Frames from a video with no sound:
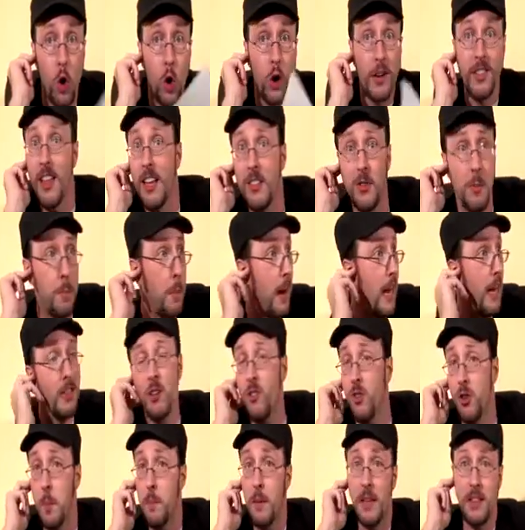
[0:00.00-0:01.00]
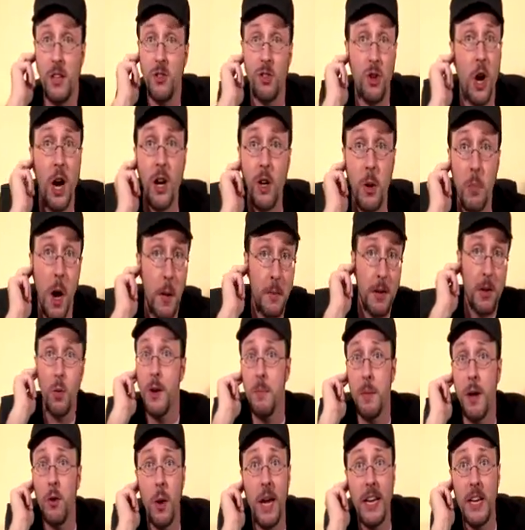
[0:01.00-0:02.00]
Could this be the jumping the shark
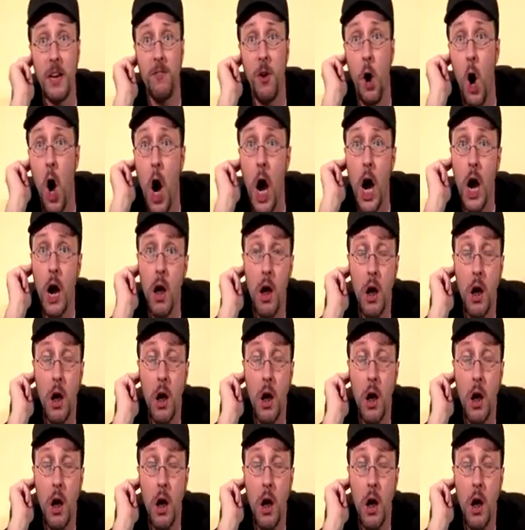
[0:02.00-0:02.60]
moment we've been waiting for?